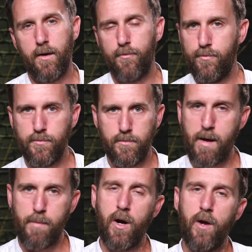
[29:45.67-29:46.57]
kind of
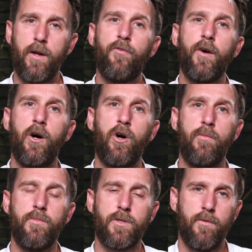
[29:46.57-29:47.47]
member only
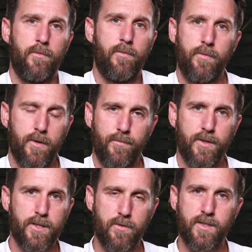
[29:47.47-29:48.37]
films and the,
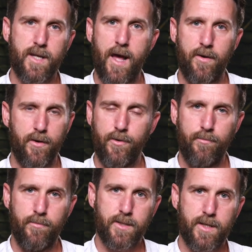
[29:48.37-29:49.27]
the sort of standard,
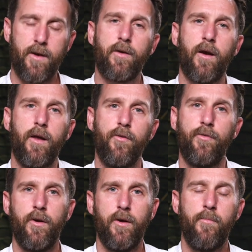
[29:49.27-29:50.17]
standard kind
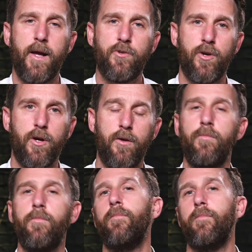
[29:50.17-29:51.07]
of
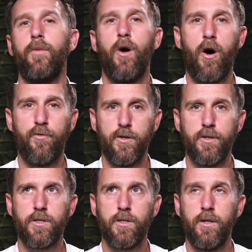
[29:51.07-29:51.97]
Patreon
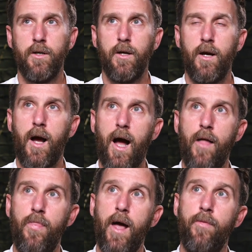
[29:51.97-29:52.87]
offers.
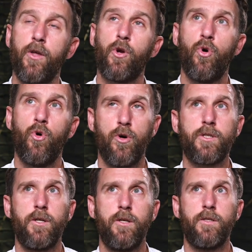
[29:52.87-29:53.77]
And then the
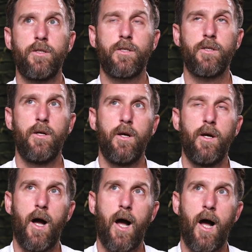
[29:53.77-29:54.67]
courses
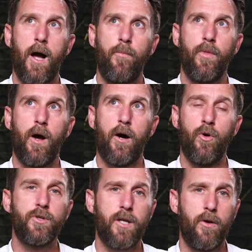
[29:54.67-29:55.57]
um,
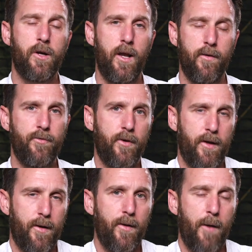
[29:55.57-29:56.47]
are also kind of
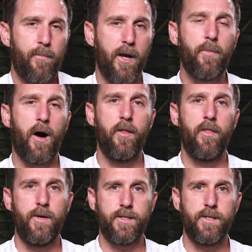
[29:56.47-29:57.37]
a, a big part
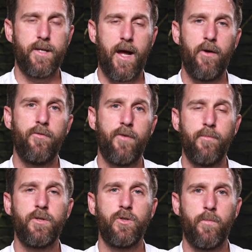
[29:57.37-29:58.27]
of the business now,
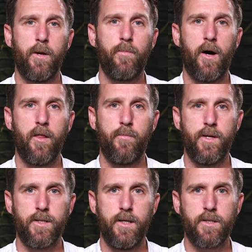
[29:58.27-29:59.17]
developed into a big part of the
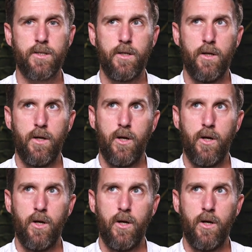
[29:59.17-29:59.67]
business.